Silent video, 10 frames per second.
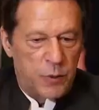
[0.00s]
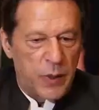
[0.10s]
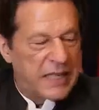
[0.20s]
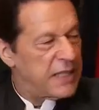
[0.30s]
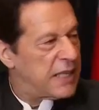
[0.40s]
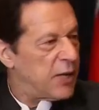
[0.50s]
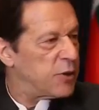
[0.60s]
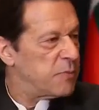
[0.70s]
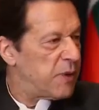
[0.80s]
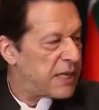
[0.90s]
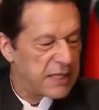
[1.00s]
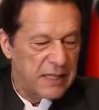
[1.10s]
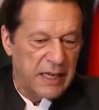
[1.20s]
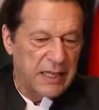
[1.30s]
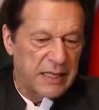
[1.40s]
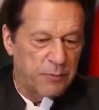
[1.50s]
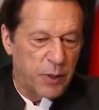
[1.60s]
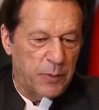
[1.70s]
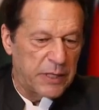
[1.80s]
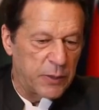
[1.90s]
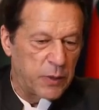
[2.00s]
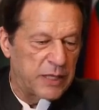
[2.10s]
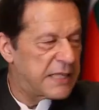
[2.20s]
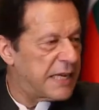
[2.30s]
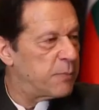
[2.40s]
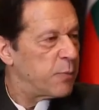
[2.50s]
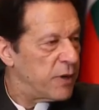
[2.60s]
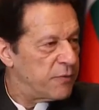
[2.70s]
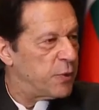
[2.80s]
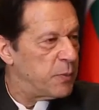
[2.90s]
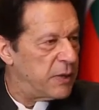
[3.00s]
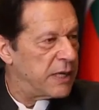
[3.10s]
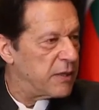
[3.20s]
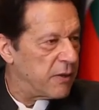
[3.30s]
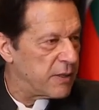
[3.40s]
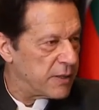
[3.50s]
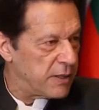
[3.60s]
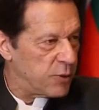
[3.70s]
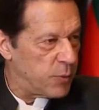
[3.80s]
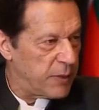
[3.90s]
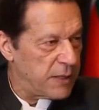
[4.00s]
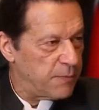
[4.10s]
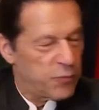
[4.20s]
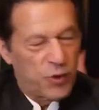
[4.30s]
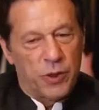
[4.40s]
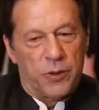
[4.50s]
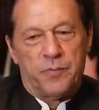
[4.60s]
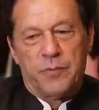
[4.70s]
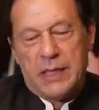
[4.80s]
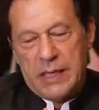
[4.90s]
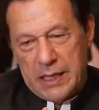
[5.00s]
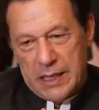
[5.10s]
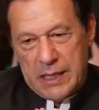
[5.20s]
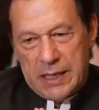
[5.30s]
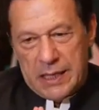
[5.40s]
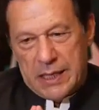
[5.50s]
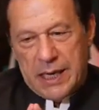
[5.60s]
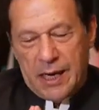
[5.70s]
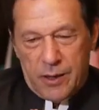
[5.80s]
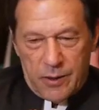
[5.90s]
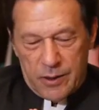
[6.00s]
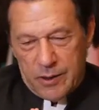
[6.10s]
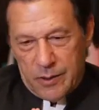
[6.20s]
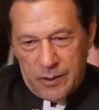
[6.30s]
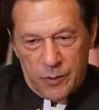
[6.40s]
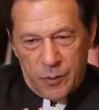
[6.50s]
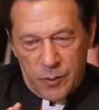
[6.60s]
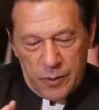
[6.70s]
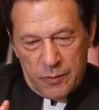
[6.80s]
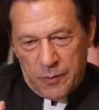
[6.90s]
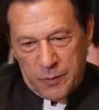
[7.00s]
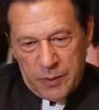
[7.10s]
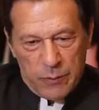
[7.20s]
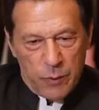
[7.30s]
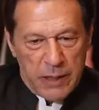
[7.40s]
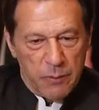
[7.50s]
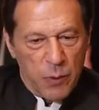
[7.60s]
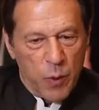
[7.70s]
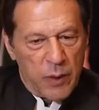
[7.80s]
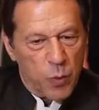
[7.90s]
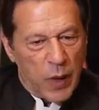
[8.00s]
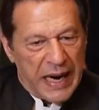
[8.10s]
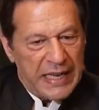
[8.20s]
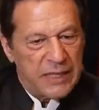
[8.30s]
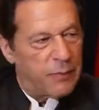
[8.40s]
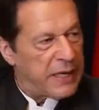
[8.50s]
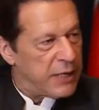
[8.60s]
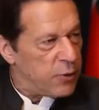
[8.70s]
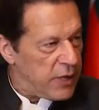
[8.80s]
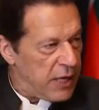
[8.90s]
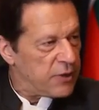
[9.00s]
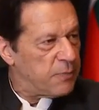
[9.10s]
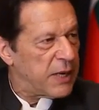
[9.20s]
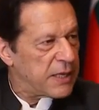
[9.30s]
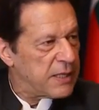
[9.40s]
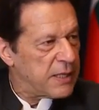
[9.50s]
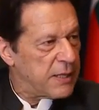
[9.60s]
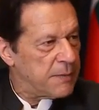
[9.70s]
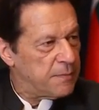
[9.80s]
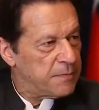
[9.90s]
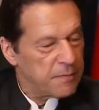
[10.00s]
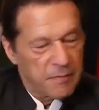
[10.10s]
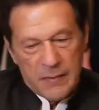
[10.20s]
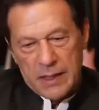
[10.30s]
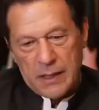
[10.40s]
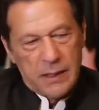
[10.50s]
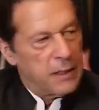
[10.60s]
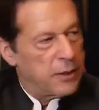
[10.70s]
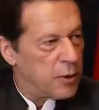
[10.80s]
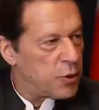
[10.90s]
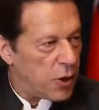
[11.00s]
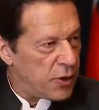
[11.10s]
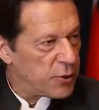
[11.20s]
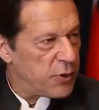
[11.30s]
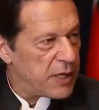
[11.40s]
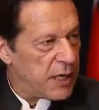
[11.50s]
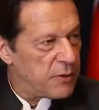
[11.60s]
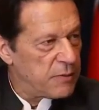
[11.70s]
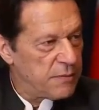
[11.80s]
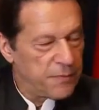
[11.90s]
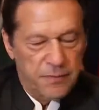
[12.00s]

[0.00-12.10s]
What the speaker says: 20,000 Pakistanis have property worth $10.4 billion in Dubai. So now, number one, why is money going out of Pakistan? Dollars going out.